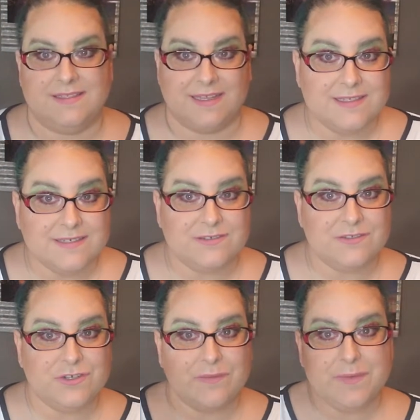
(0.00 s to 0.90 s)
that's going to
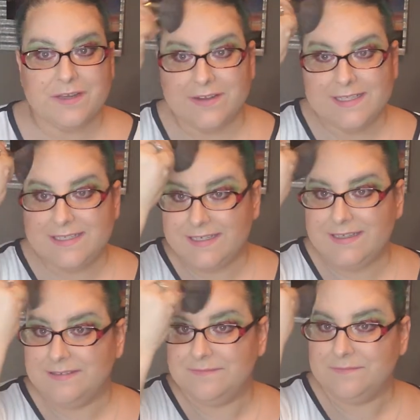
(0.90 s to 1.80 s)
drive me
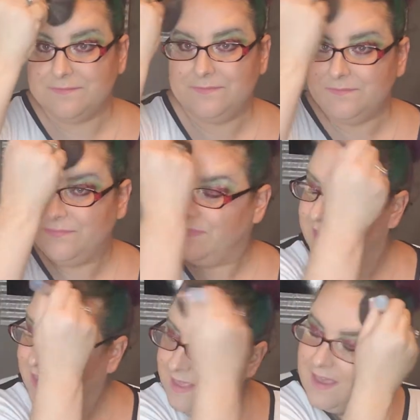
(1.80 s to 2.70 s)
crazy.
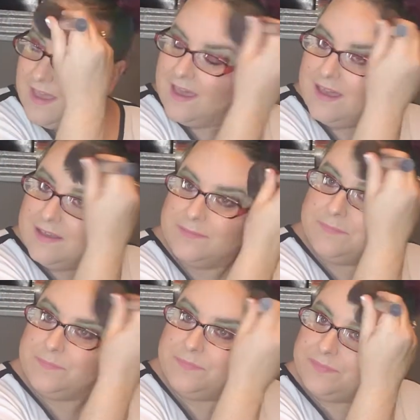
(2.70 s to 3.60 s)
Um.